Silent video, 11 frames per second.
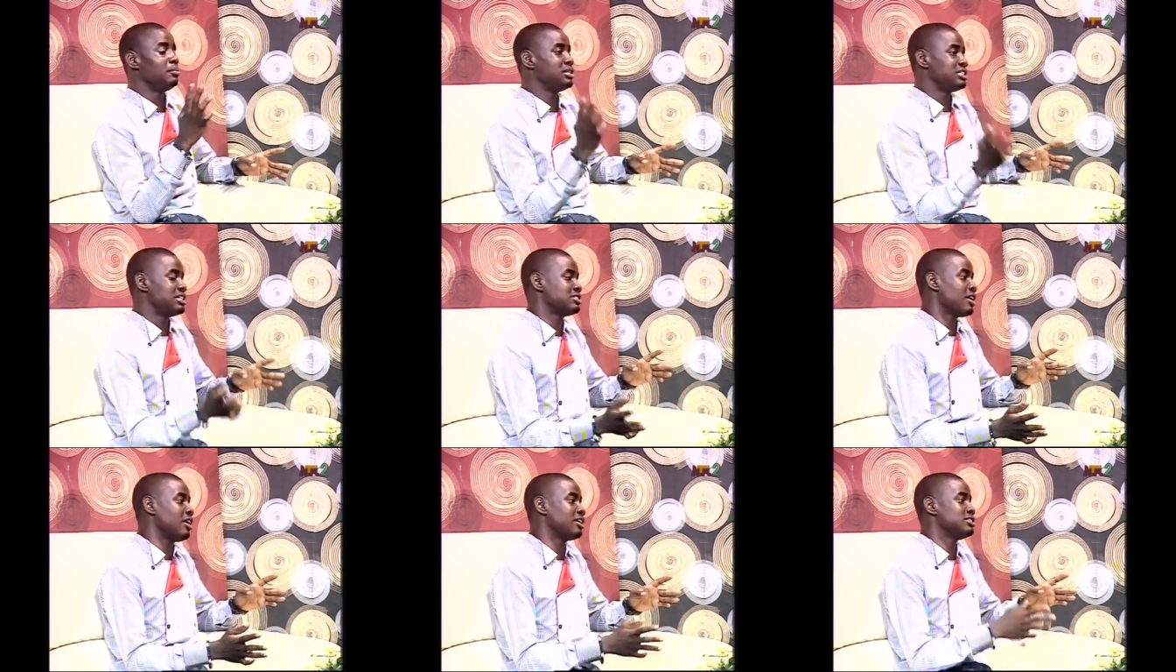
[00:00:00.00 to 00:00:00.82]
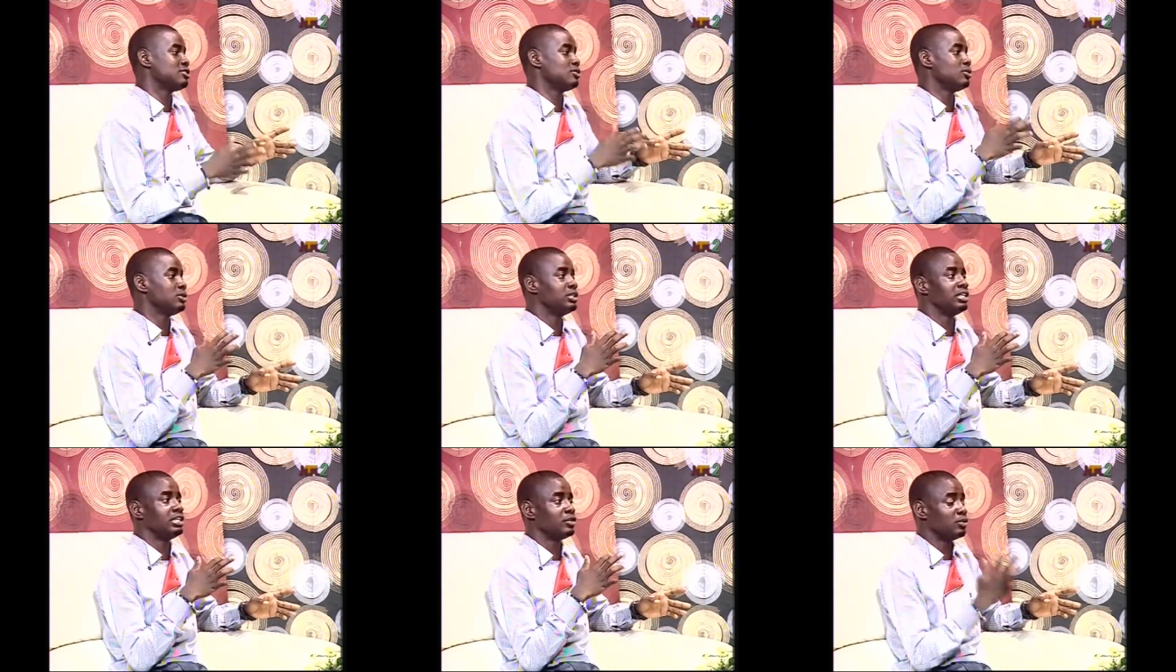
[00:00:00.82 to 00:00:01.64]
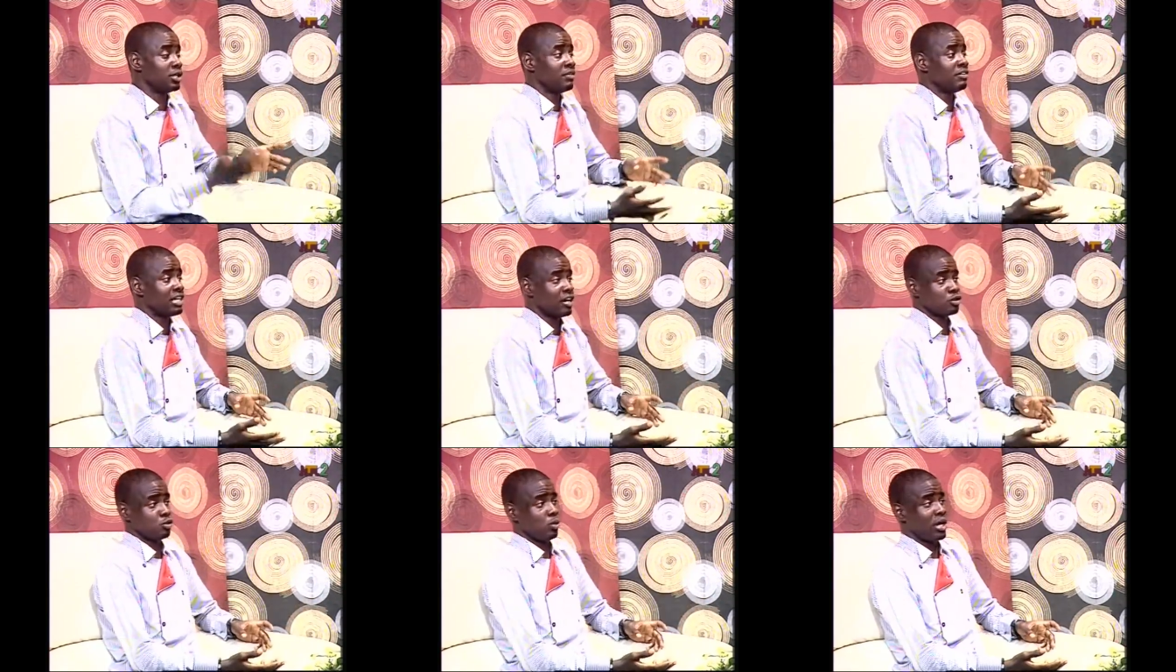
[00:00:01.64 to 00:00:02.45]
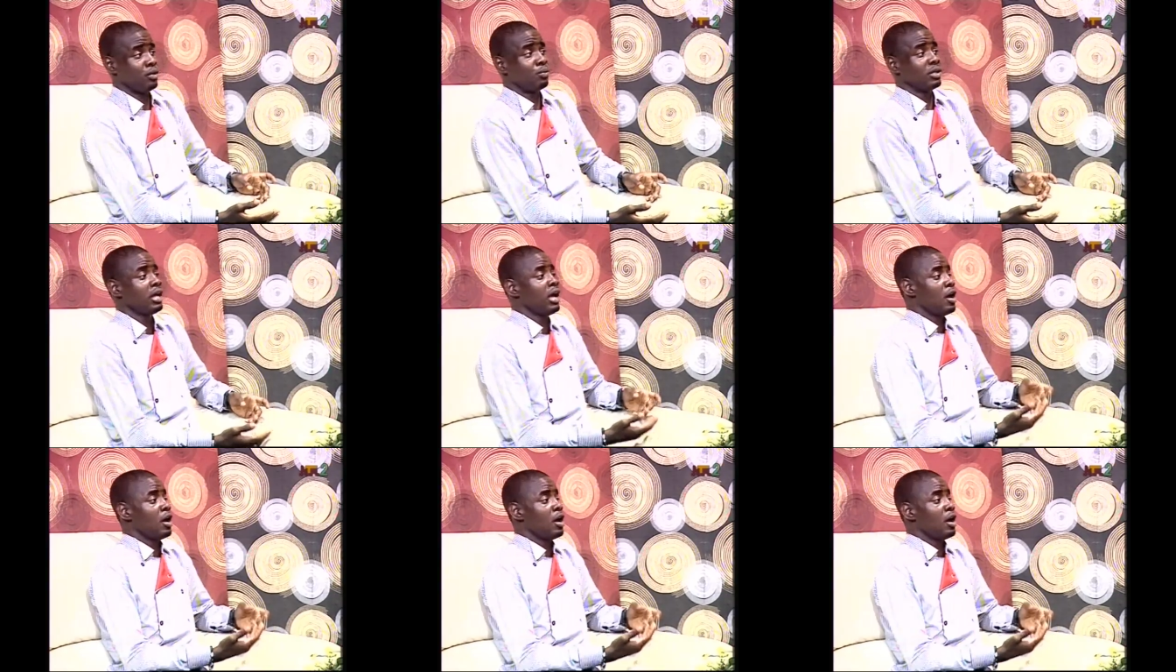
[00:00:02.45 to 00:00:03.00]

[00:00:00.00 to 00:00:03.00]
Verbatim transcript: business cards so they could give it out to anyone